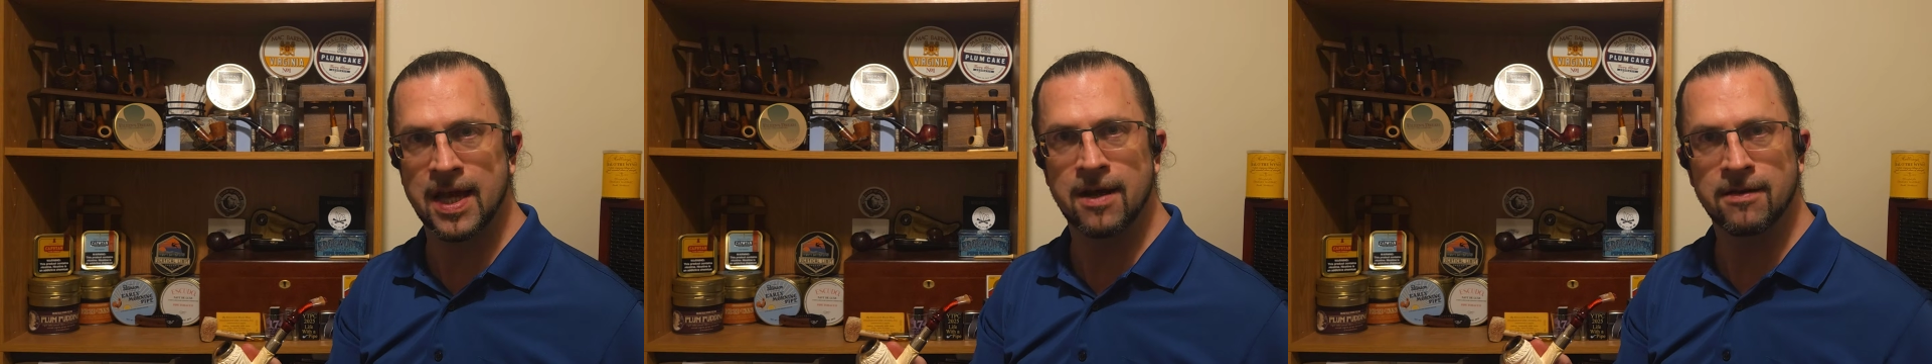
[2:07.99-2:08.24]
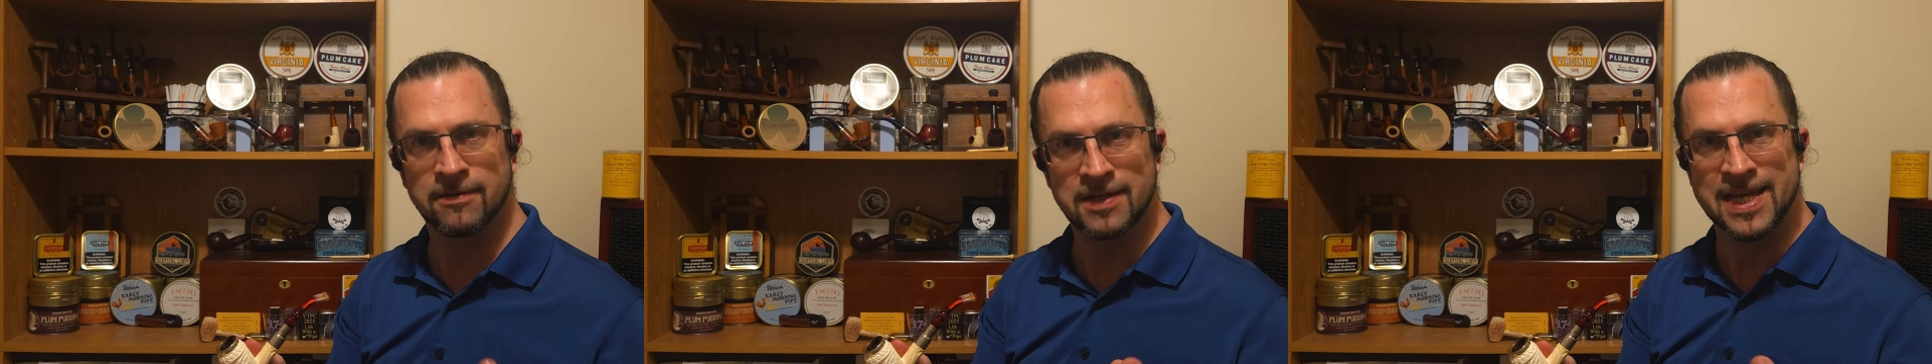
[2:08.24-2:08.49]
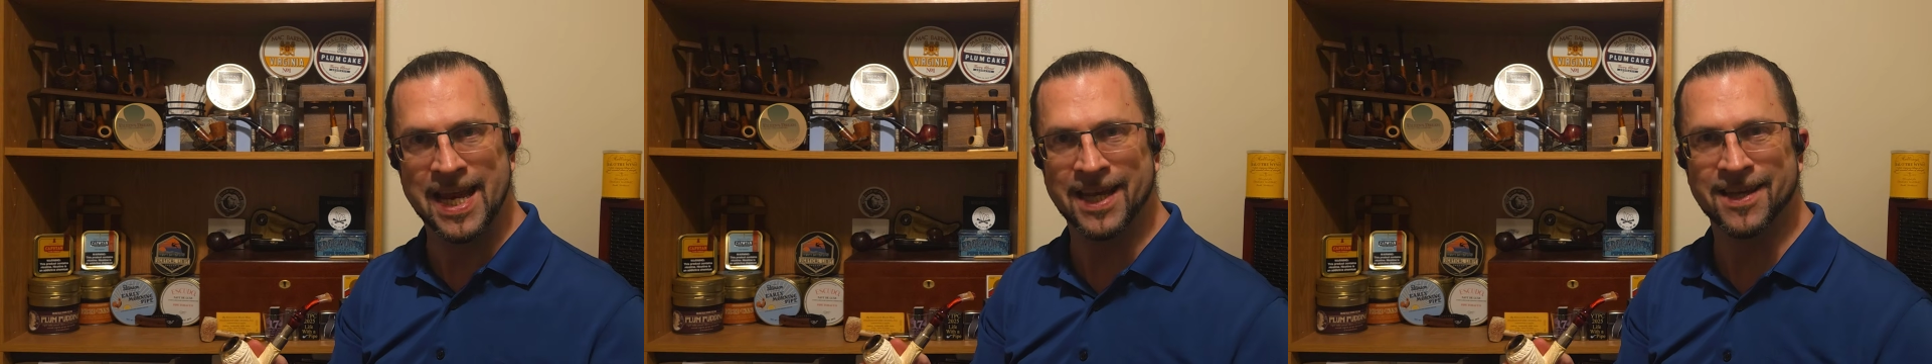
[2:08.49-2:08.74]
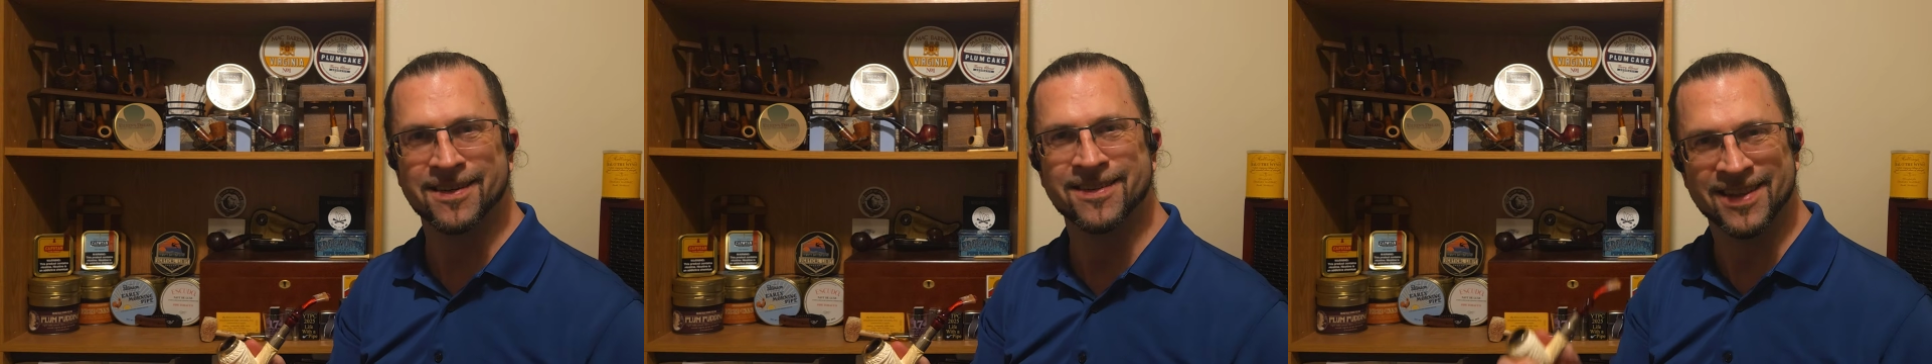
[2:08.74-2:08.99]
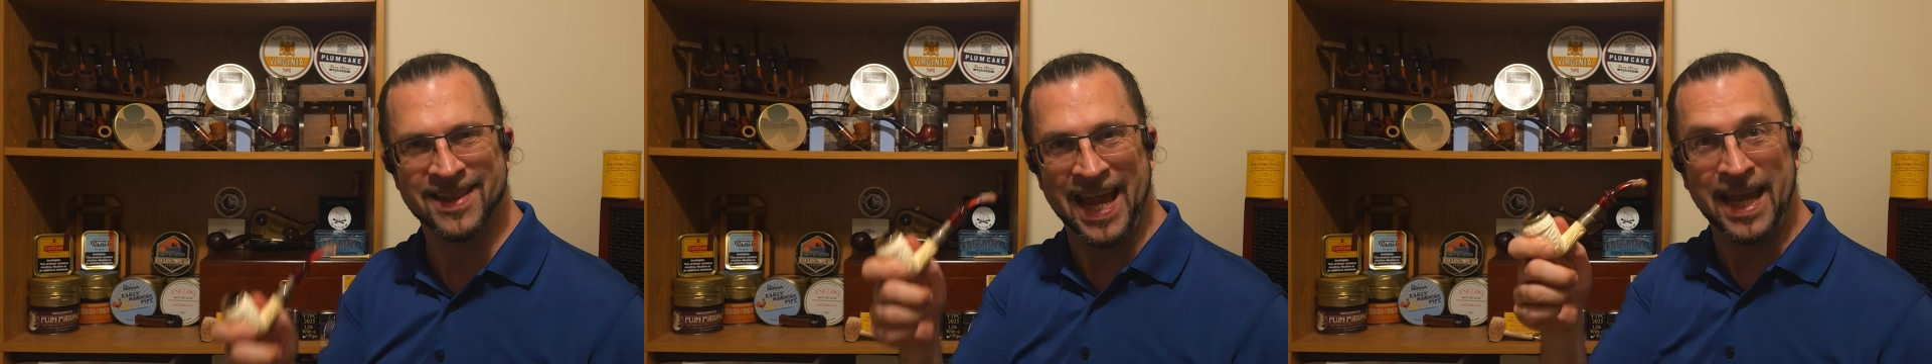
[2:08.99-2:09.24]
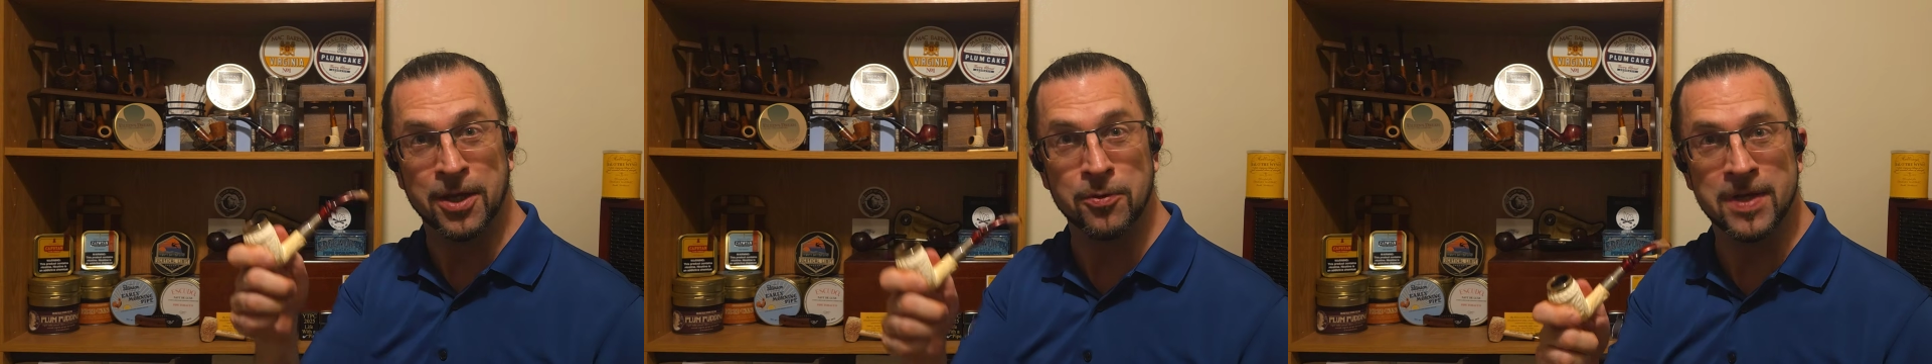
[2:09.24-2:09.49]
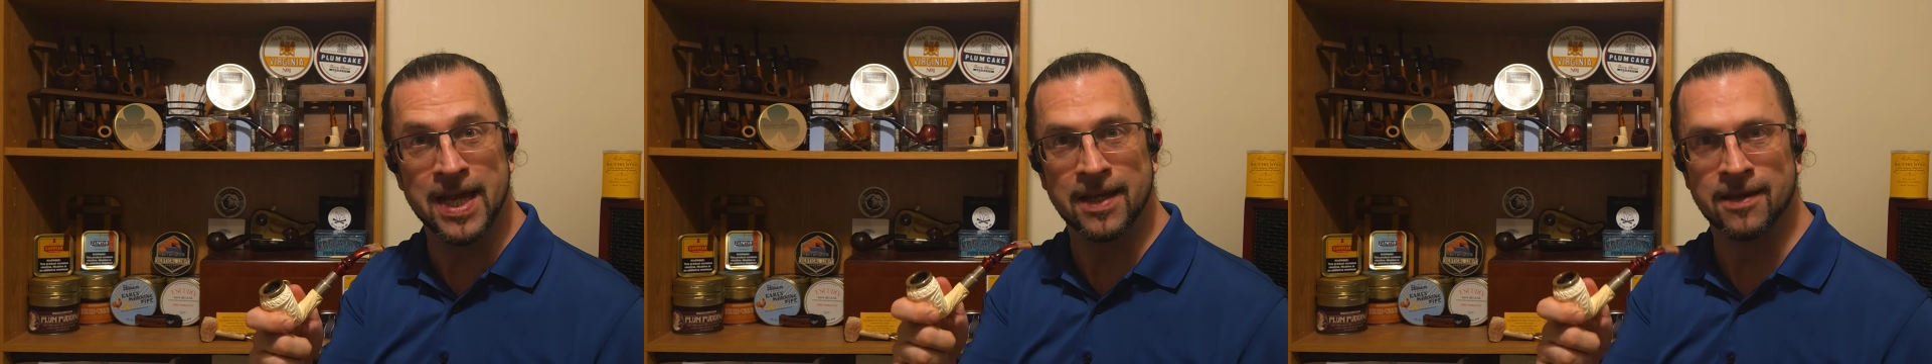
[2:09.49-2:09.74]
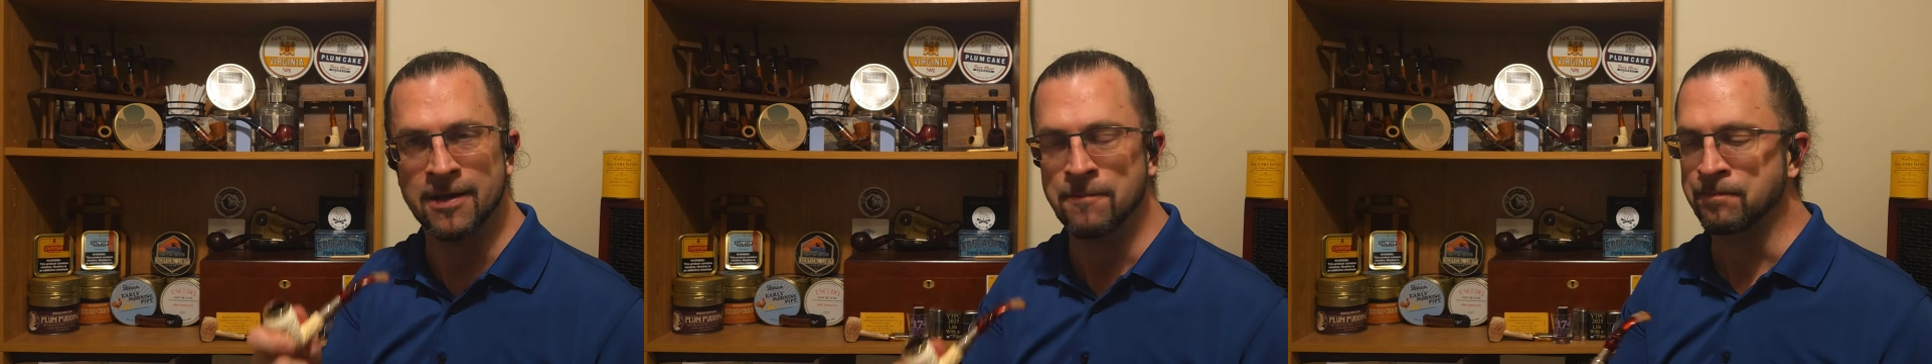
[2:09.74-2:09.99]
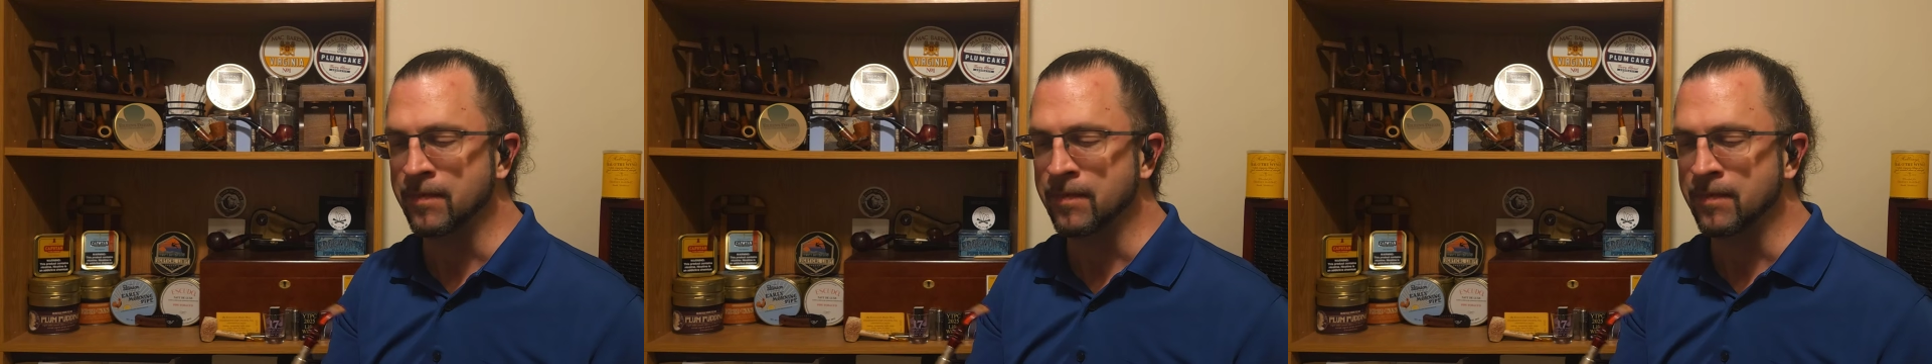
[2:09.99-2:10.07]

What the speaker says: there, Nick, thank you, Nick,